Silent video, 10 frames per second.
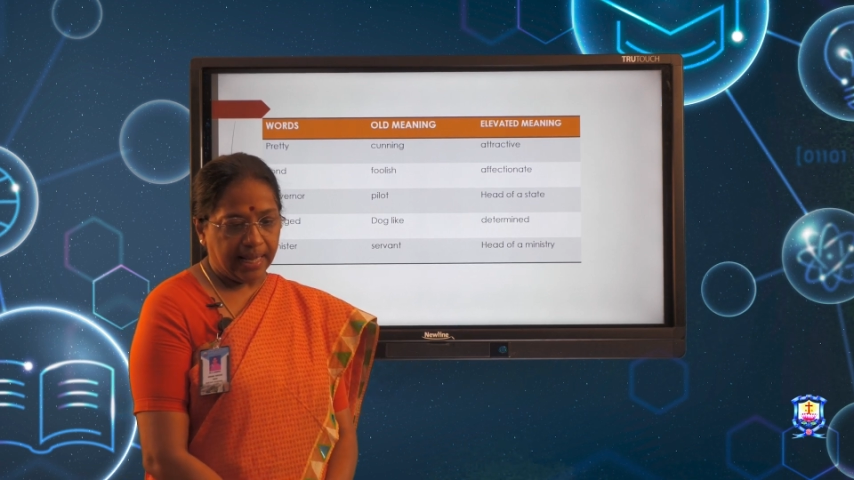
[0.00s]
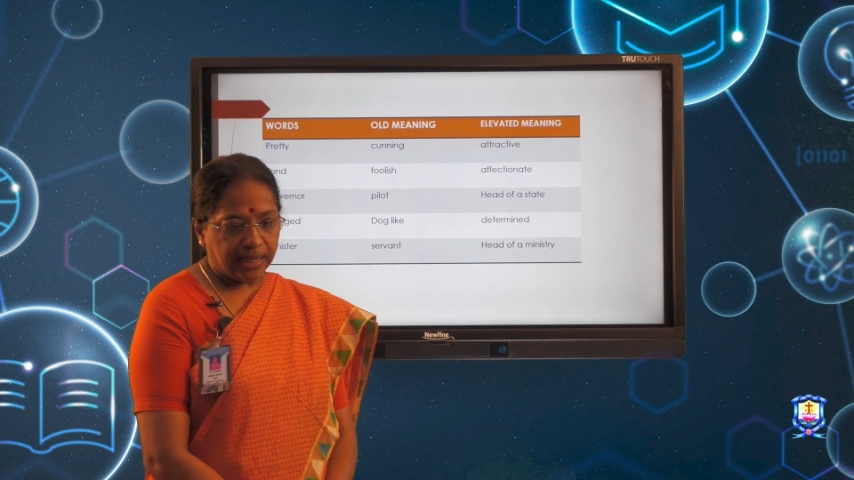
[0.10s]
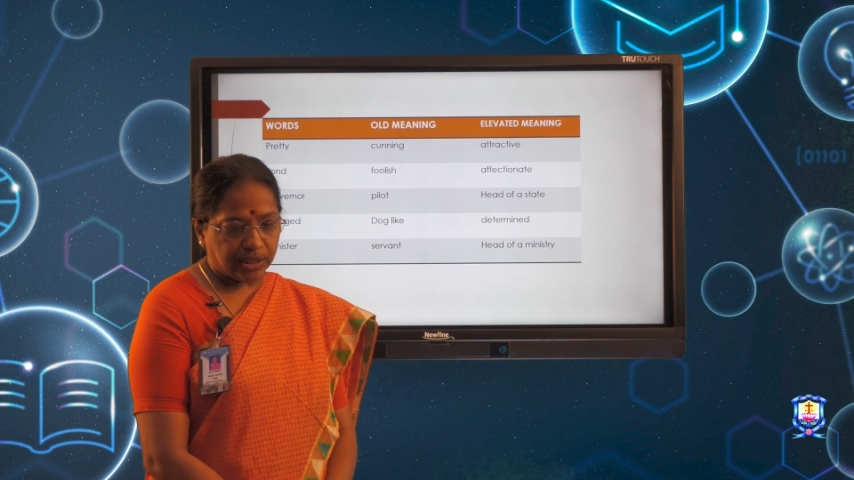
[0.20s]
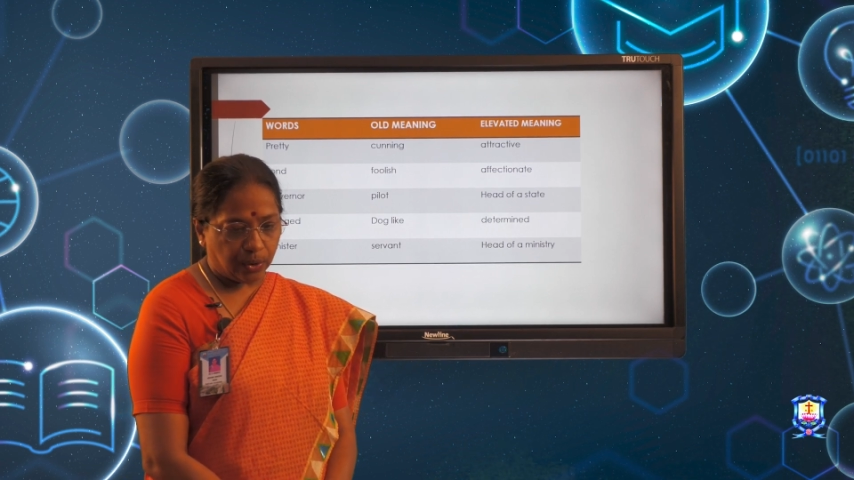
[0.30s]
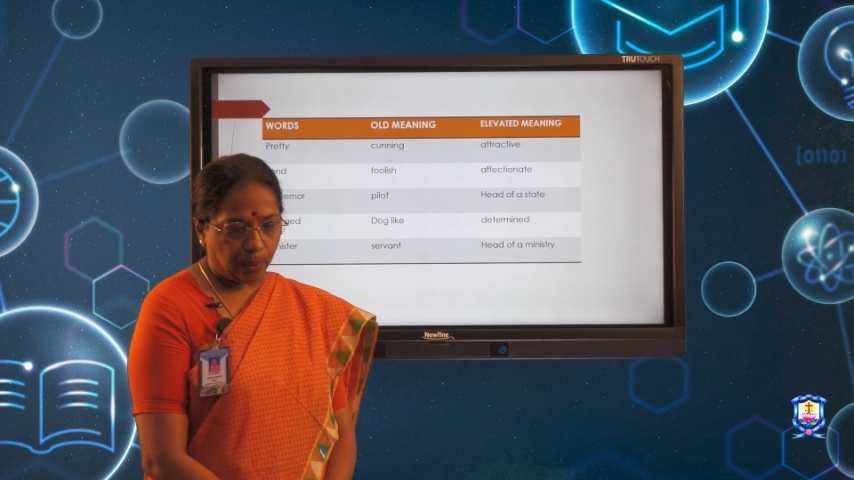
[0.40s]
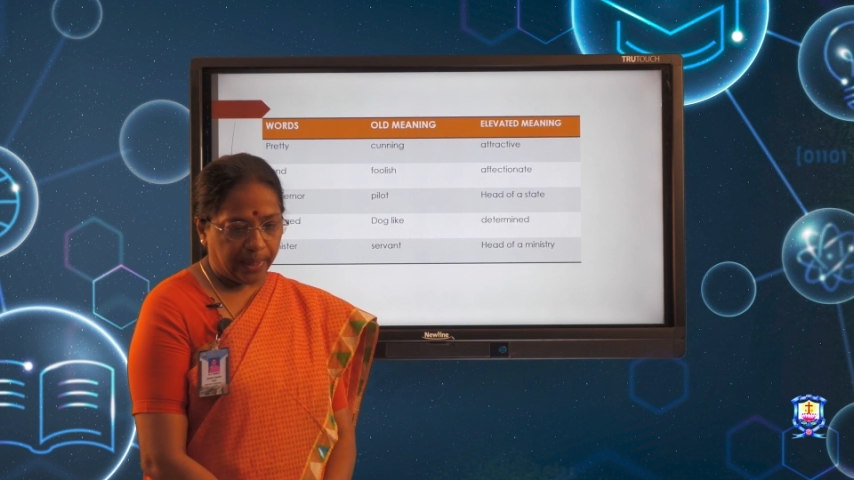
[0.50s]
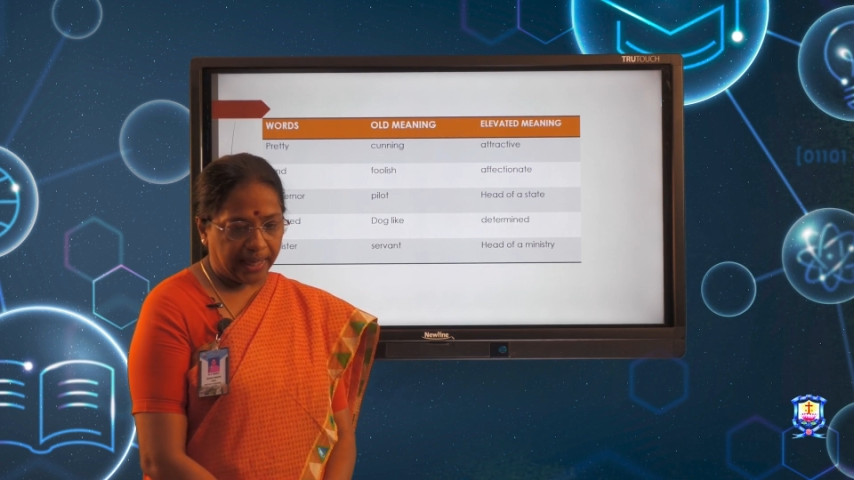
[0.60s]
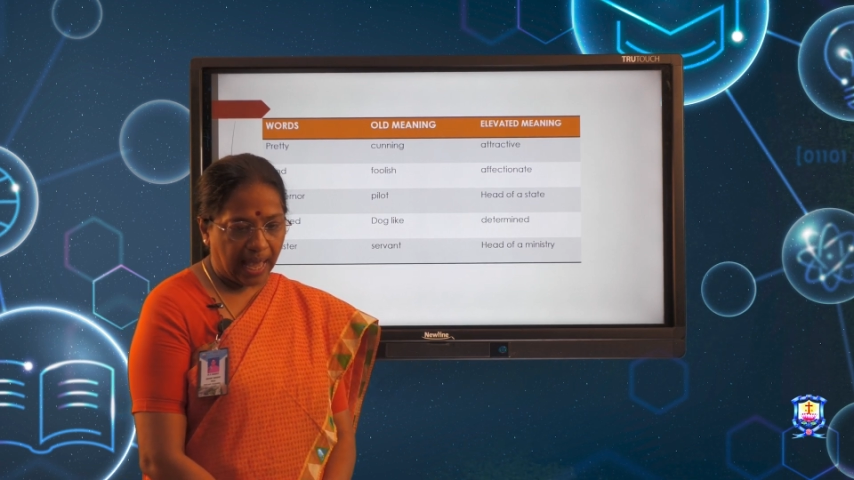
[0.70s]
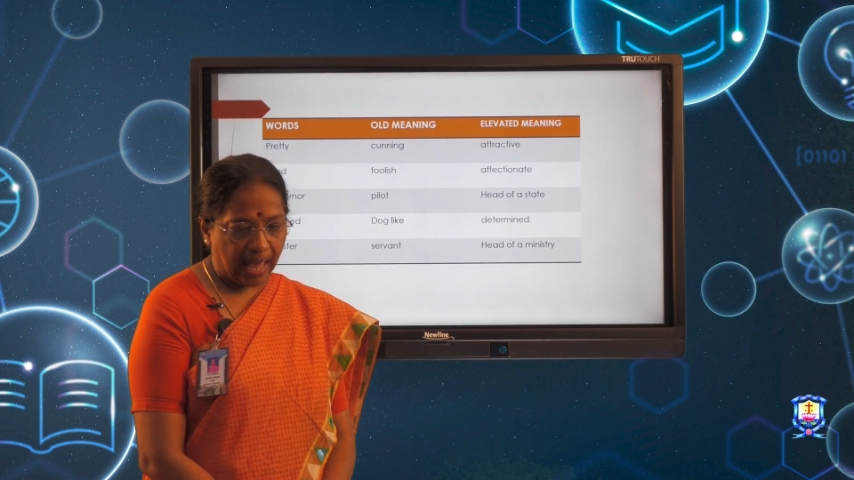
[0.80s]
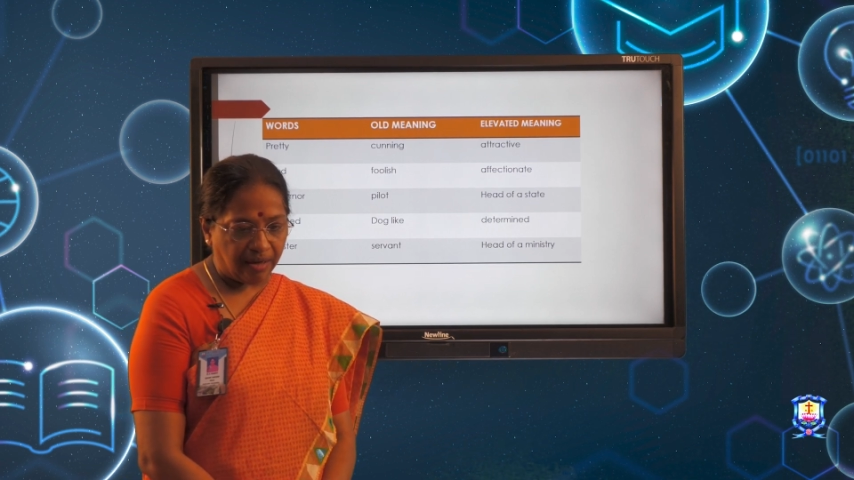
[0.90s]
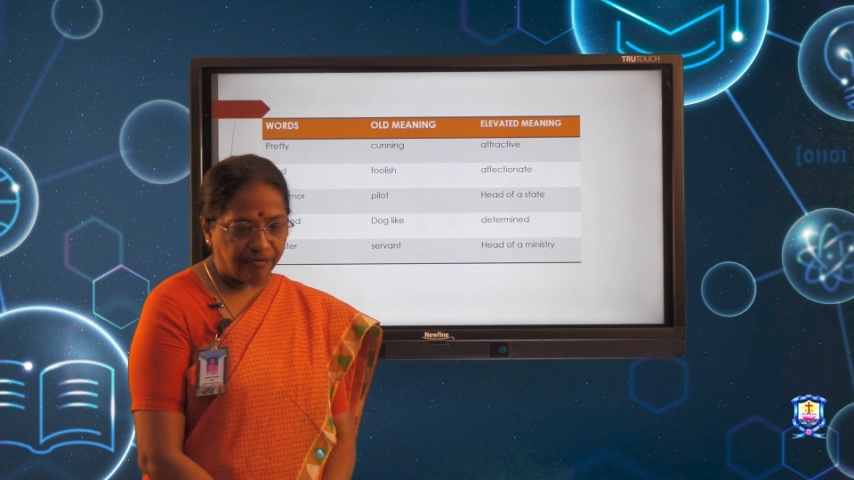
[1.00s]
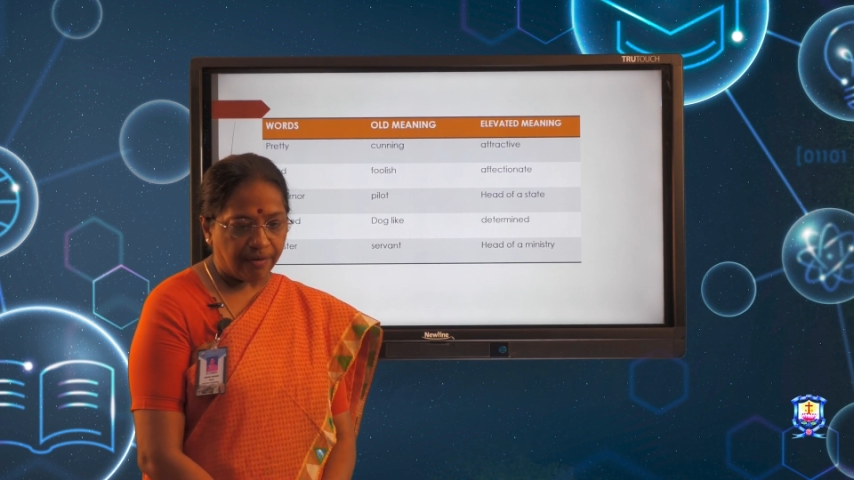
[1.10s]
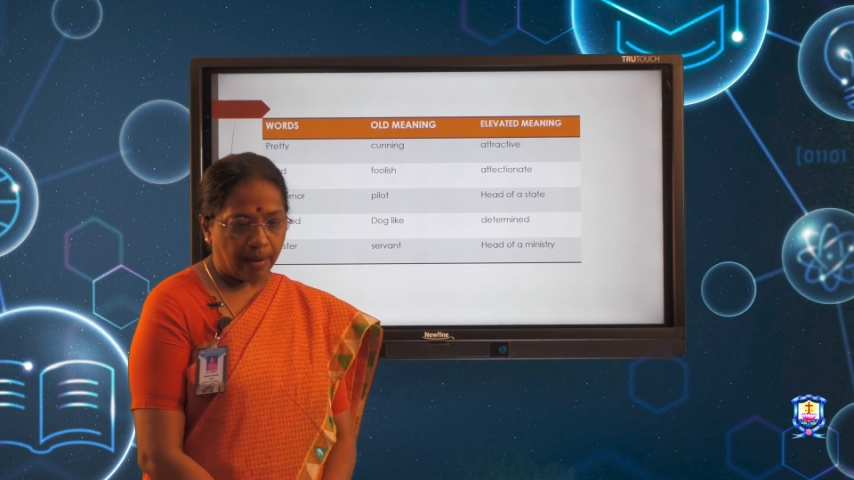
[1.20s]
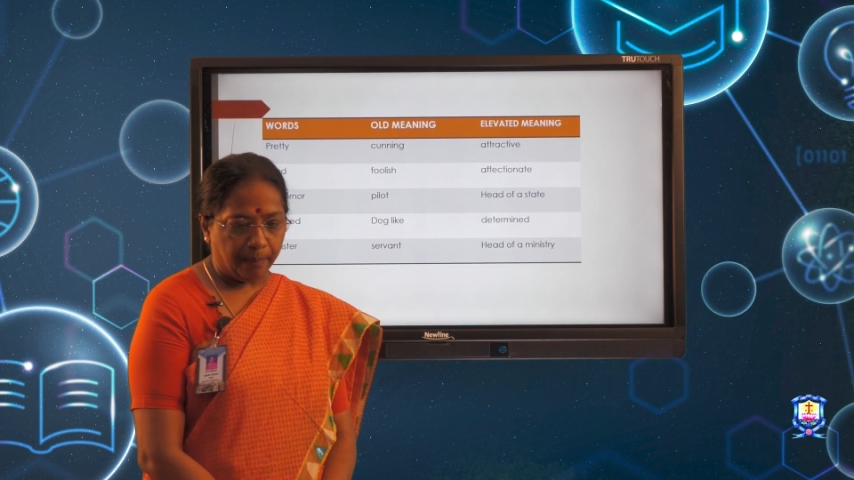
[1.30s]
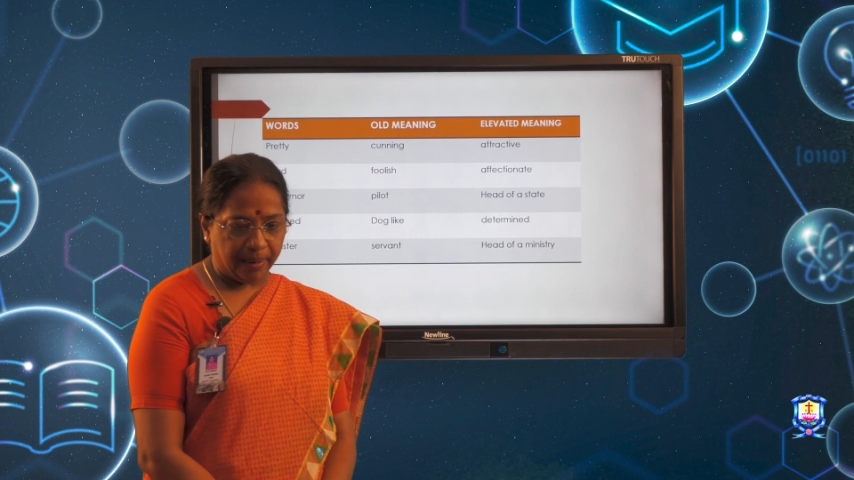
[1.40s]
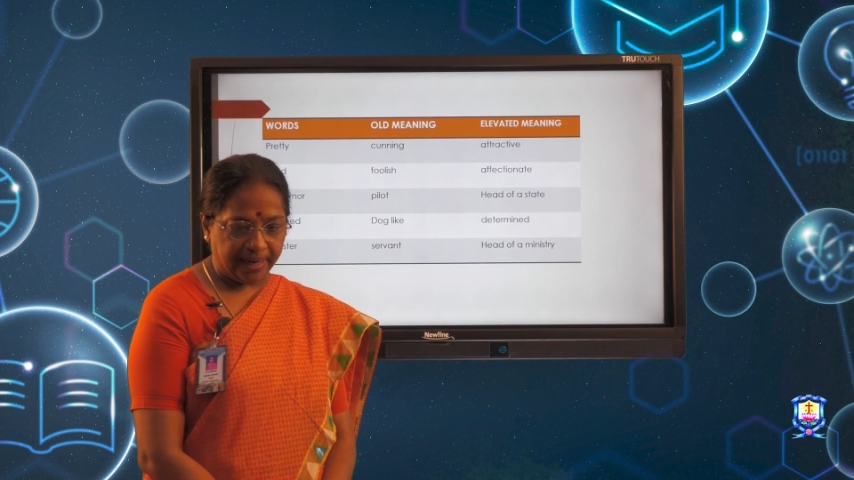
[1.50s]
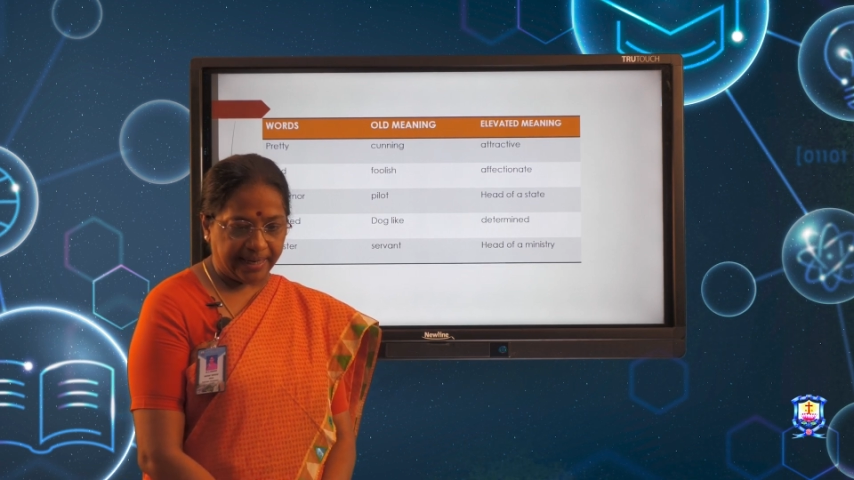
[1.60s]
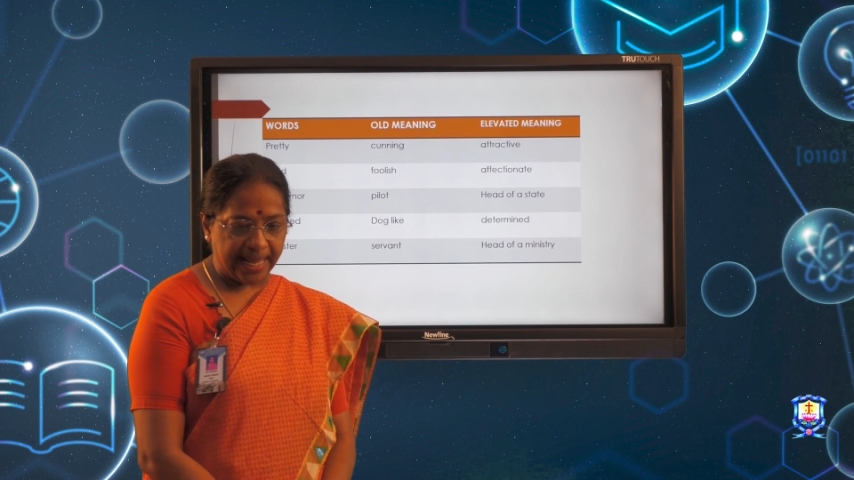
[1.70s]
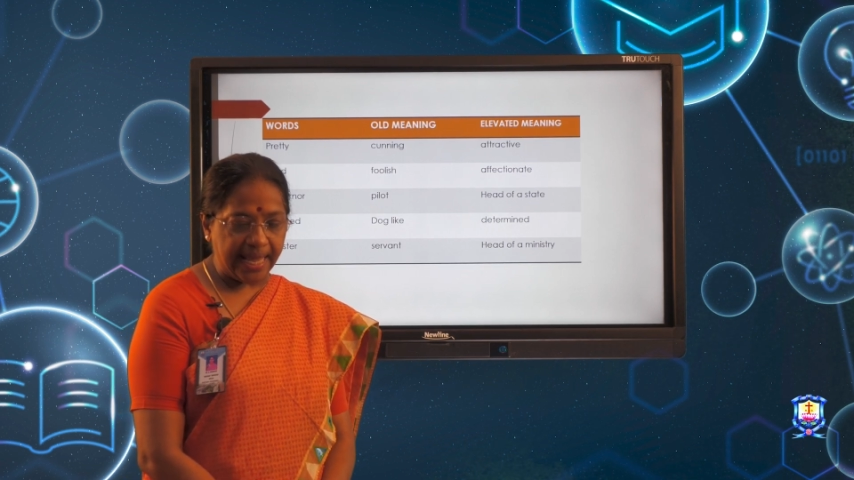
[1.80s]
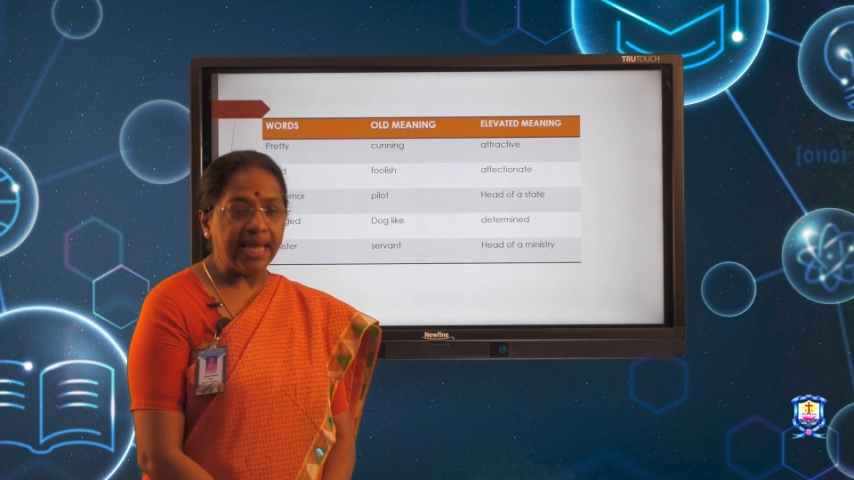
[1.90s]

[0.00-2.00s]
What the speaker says: So, we have pretty.